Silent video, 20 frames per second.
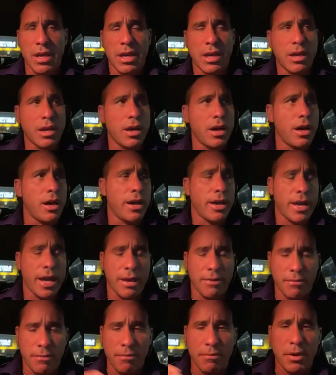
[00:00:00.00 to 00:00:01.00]
Again,
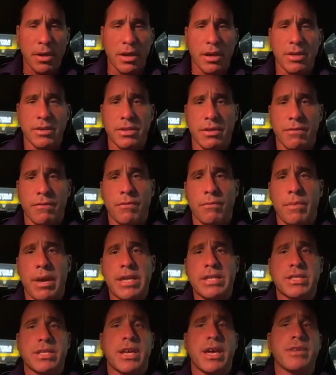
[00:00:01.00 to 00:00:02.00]
because of my
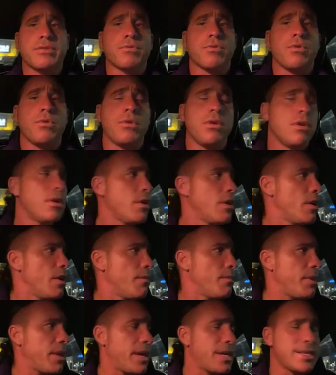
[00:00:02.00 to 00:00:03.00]
schedule
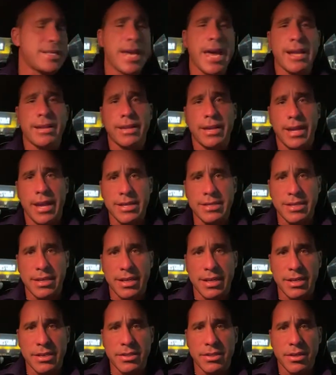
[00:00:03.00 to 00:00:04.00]
being as hectic as it
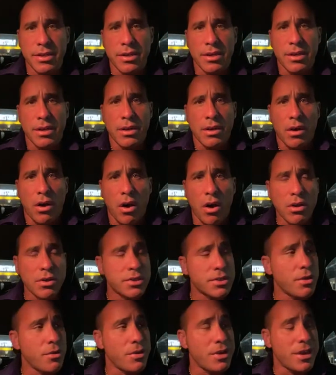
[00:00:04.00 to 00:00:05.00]
is.
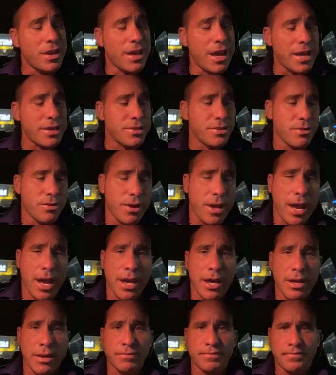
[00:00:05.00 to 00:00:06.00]
Also,
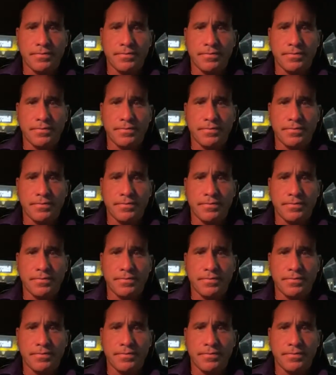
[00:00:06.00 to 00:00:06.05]
yesterday,